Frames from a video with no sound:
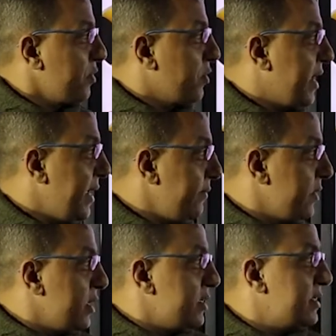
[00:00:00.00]

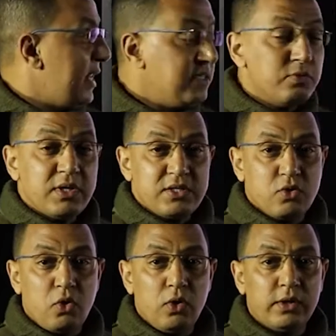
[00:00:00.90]
Okay, the lesson is
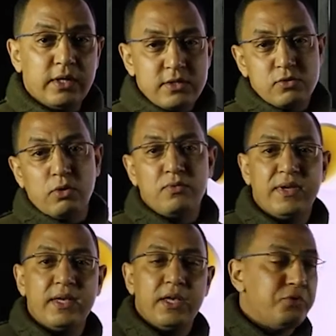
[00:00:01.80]
called
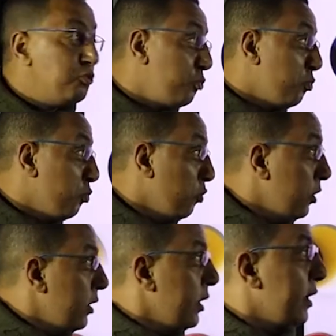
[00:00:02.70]
solving two